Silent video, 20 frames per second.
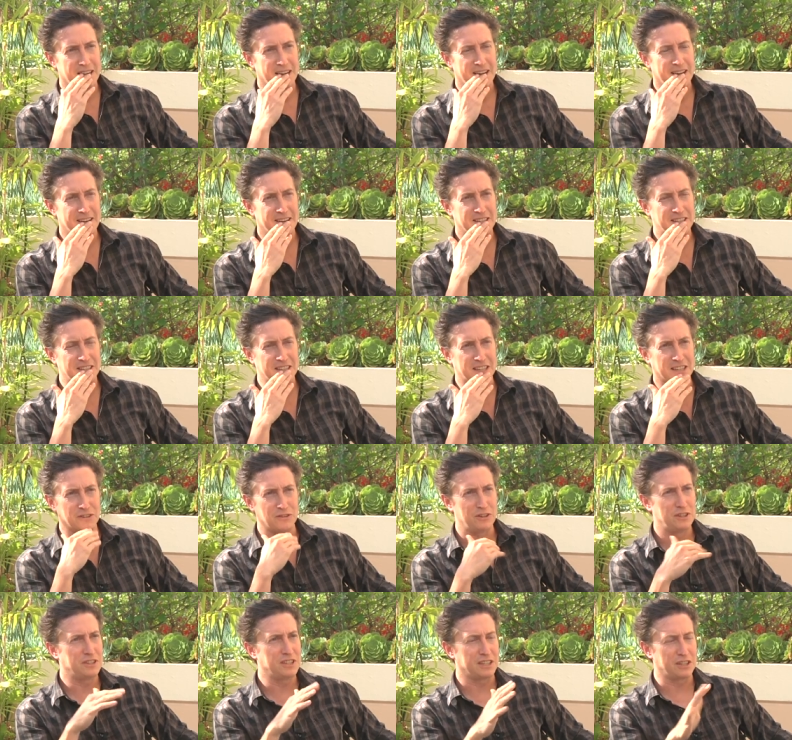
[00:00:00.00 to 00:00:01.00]
Yeah, it's like
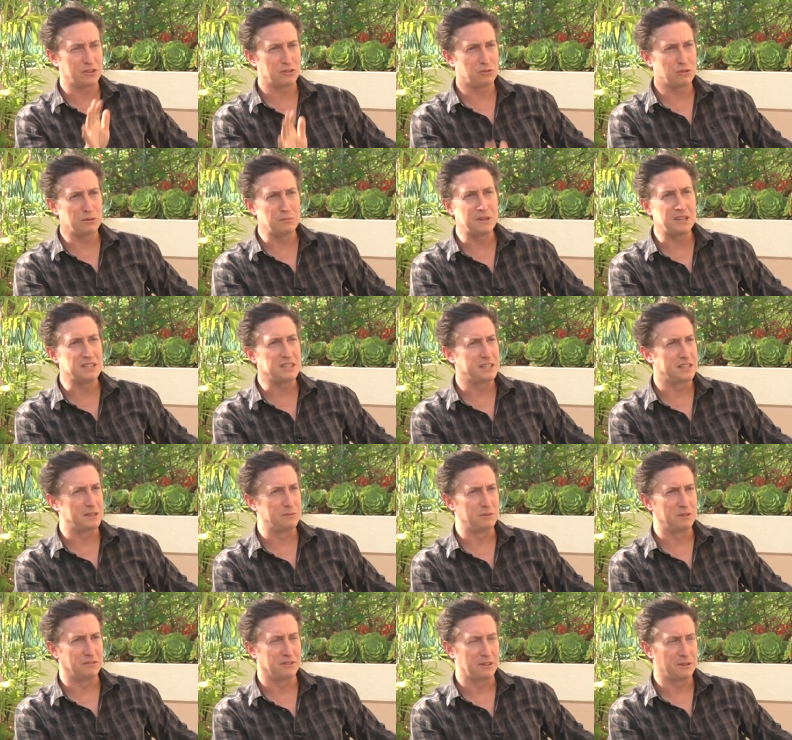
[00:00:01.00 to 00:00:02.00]
it's like three minutes
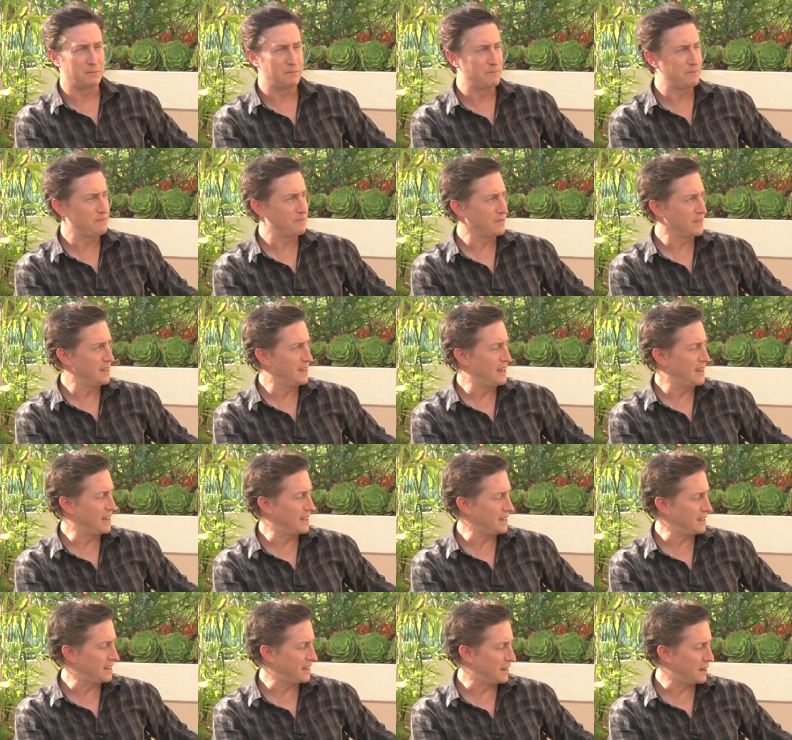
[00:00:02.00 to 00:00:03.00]
into the movie. Huh.
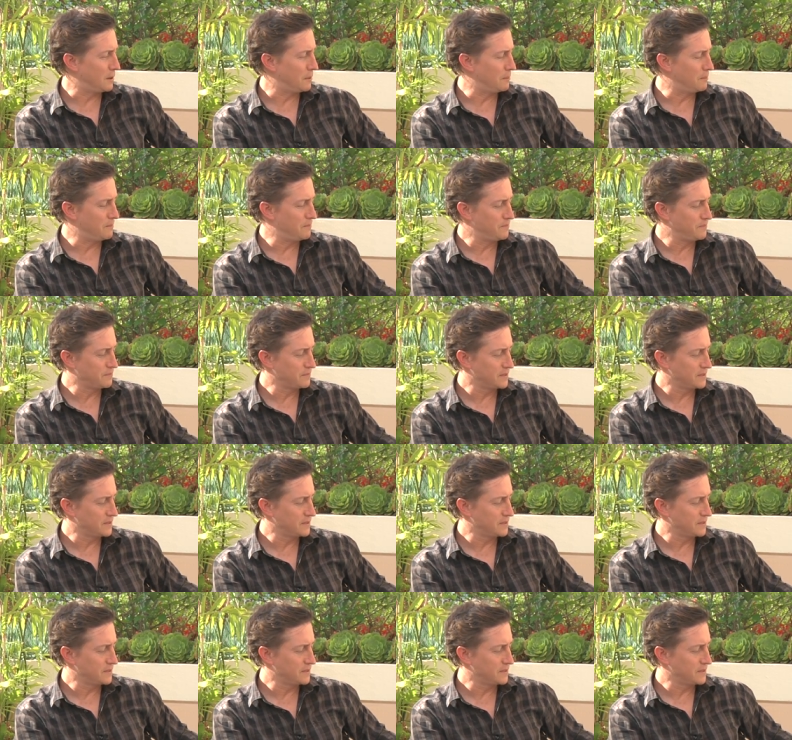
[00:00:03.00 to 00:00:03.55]
And um,